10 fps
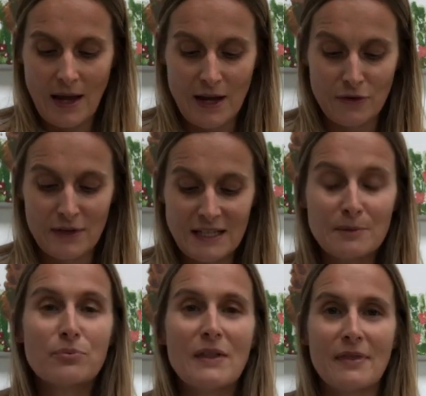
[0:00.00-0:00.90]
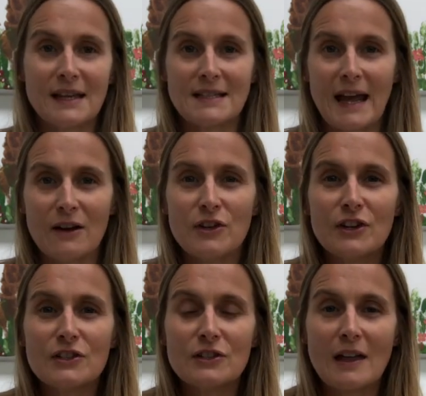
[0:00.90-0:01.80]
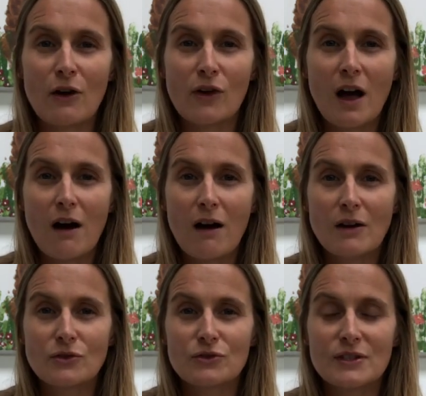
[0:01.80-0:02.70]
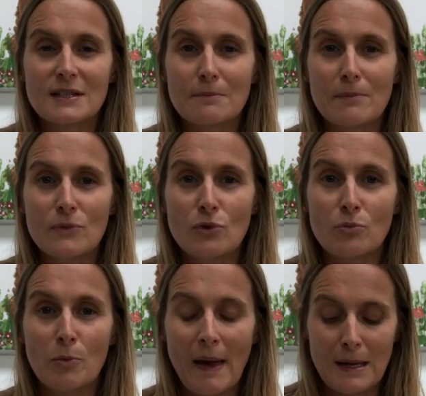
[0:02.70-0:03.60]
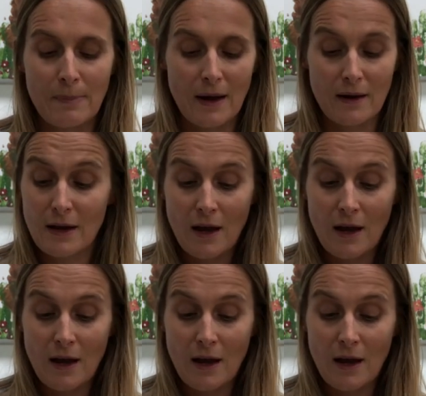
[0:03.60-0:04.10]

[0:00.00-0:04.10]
And you'll need to print that out. You can do that on card or just some normal paper.